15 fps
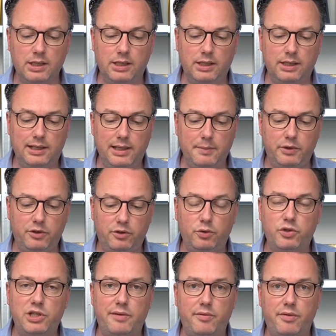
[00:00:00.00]
Limited to
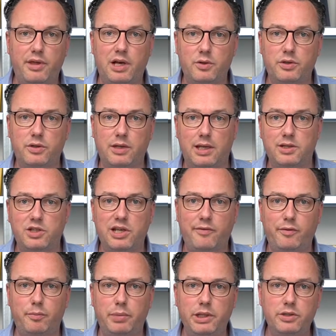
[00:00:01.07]

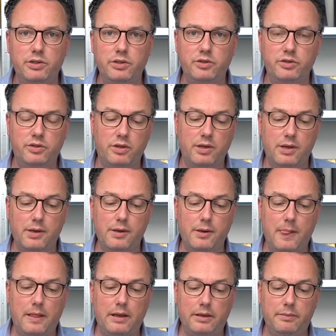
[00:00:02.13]
7,007 pieces,
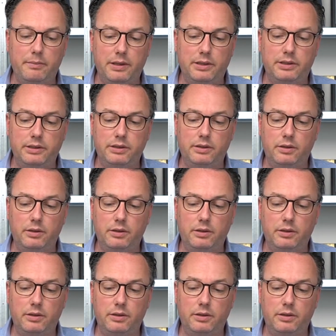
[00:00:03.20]
but